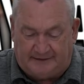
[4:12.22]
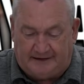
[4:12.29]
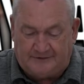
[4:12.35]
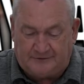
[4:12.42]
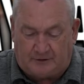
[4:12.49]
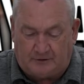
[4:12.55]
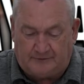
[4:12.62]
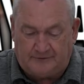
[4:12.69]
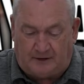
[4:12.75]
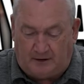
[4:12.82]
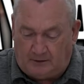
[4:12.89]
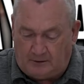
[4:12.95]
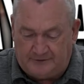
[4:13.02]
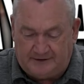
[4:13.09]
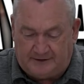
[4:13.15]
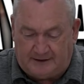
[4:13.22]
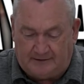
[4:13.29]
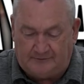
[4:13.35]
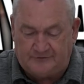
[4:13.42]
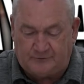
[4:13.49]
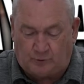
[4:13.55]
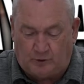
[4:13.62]
These are all the
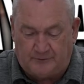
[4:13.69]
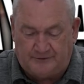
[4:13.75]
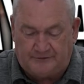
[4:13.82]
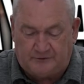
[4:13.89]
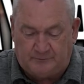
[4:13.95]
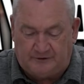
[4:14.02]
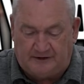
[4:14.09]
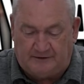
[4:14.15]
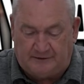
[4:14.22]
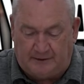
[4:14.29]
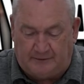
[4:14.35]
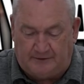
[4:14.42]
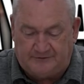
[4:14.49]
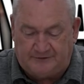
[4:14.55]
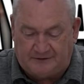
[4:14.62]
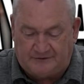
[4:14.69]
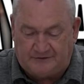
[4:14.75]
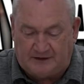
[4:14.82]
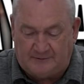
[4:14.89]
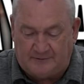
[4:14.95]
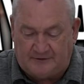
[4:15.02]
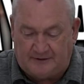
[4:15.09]
islands worthy to be noticed
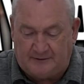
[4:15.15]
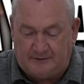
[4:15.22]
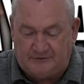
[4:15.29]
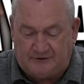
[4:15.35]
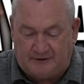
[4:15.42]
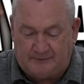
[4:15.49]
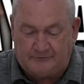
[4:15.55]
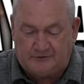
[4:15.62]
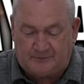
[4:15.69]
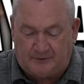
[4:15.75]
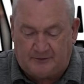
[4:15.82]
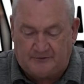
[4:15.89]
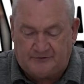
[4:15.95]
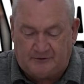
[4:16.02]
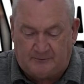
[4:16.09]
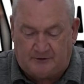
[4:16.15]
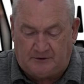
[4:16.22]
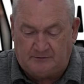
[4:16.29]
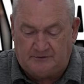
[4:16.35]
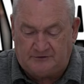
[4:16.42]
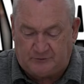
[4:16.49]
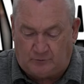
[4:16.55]
except those interspersed
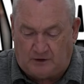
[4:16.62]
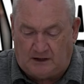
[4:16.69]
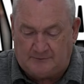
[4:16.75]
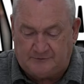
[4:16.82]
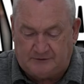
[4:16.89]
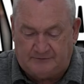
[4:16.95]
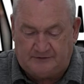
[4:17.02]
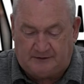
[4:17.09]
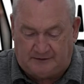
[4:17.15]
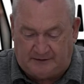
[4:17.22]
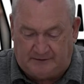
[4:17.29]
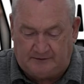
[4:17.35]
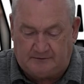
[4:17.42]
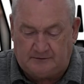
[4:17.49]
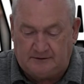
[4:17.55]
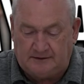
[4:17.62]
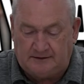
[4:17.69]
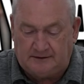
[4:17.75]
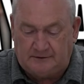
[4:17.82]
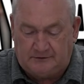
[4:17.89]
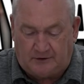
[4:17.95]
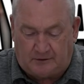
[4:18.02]
among the swamps of Conetoe.
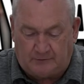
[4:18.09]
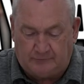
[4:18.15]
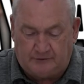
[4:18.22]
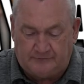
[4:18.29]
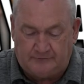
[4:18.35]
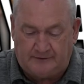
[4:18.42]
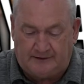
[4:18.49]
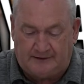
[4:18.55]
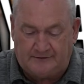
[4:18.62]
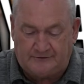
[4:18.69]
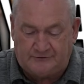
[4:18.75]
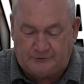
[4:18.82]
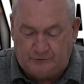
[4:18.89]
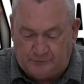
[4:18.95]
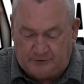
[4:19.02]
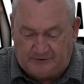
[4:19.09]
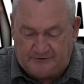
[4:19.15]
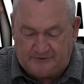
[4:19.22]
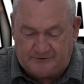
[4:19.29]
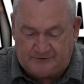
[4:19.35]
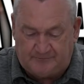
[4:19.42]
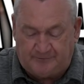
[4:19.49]
Tar River has two
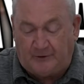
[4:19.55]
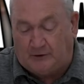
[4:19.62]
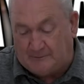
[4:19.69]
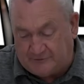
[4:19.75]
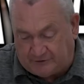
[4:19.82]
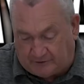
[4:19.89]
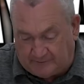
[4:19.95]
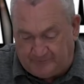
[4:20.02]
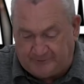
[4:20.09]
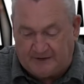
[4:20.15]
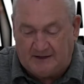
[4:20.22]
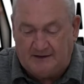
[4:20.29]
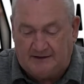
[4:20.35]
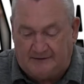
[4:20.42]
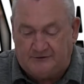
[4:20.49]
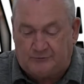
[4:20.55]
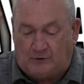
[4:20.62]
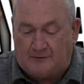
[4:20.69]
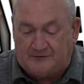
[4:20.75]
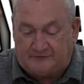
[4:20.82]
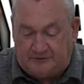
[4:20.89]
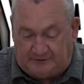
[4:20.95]
bridges, oh, I'm sorry, in the
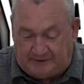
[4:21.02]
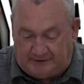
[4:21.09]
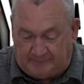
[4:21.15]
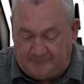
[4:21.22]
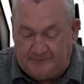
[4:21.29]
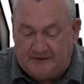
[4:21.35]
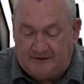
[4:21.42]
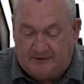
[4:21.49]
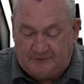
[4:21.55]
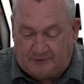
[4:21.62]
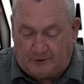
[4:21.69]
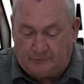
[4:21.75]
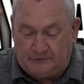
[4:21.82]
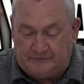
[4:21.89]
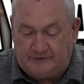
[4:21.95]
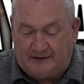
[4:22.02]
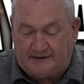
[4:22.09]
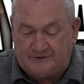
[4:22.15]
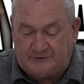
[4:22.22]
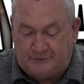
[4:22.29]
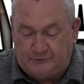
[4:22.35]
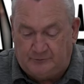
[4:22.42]
swamps of Conetoe. Tar River
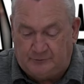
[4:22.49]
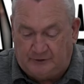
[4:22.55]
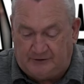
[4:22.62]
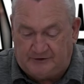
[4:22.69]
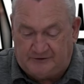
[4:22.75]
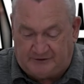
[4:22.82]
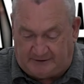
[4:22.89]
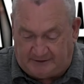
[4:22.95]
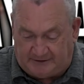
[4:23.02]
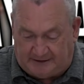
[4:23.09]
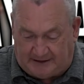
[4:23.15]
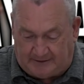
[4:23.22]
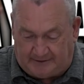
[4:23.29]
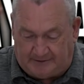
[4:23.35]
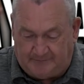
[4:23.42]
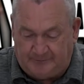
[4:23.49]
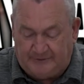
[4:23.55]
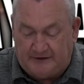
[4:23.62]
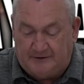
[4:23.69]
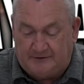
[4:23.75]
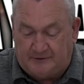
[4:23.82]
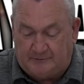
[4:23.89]
has two bridges in the county.
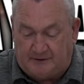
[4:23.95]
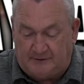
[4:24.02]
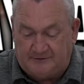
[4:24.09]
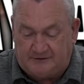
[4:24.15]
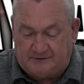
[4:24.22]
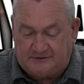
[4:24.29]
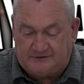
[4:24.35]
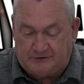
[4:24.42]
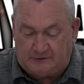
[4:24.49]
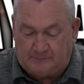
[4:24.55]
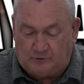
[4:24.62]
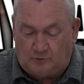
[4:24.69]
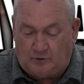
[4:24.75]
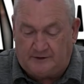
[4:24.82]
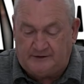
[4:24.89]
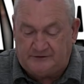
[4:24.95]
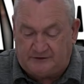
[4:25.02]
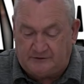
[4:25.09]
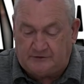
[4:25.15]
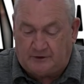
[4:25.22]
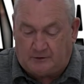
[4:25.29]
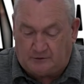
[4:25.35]
The most considerable one
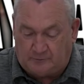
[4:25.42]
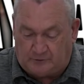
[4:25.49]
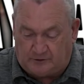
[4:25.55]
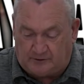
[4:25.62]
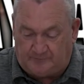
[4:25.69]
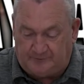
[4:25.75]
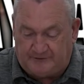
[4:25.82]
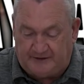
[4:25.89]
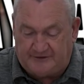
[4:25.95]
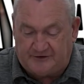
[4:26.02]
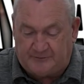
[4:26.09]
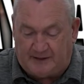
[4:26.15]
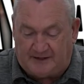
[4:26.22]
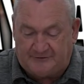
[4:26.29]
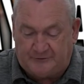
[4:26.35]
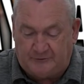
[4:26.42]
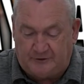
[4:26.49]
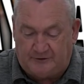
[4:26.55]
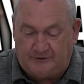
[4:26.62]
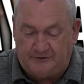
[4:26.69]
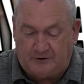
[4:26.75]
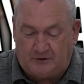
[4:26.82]
is in Tarboro. It is about
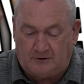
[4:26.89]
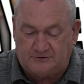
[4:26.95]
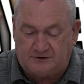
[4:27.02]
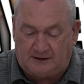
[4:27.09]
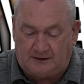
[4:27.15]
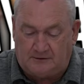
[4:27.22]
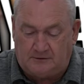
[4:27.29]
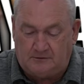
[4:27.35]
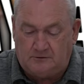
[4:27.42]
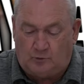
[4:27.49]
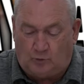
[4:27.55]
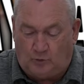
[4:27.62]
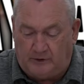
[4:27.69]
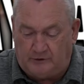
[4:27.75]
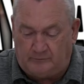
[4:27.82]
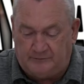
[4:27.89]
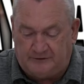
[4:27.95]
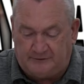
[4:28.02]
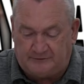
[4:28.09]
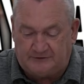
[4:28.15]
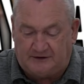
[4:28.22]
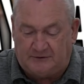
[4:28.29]
200 yards long, well
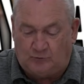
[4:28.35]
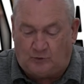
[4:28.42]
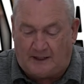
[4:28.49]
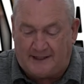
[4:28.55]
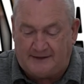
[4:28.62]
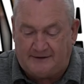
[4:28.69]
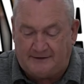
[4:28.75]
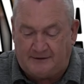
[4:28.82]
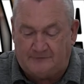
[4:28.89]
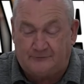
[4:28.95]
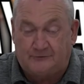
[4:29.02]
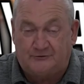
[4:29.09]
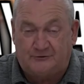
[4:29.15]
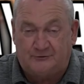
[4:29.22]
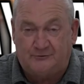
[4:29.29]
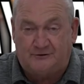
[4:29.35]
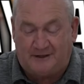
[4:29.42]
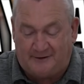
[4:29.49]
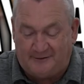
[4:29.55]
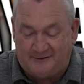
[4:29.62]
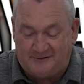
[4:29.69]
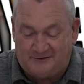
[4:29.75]
built, and wide enough for two
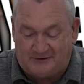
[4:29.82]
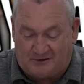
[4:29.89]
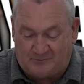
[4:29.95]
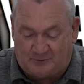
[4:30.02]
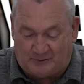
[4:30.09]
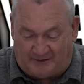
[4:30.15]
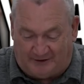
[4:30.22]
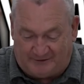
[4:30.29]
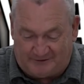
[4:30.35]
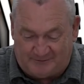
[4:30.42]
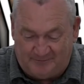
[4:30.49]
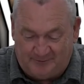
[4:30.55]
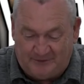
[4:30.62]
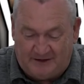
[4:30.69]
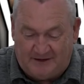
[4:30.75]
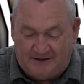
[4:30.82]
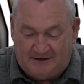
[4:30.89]
carriages abreast.